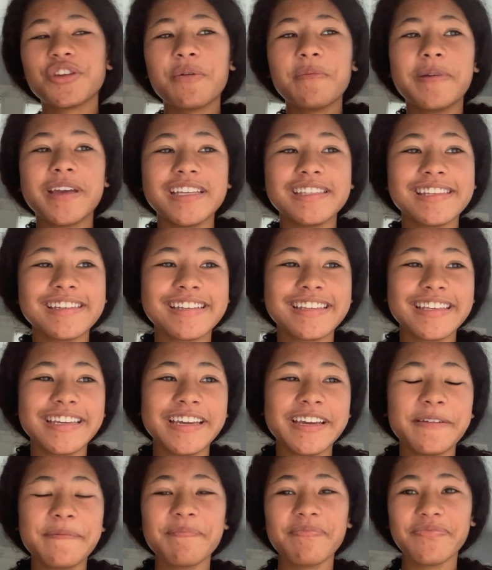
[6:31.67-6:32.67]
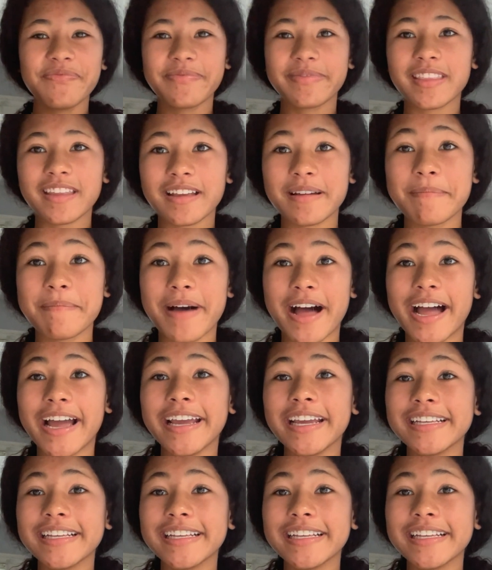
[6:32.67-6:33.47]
basically, my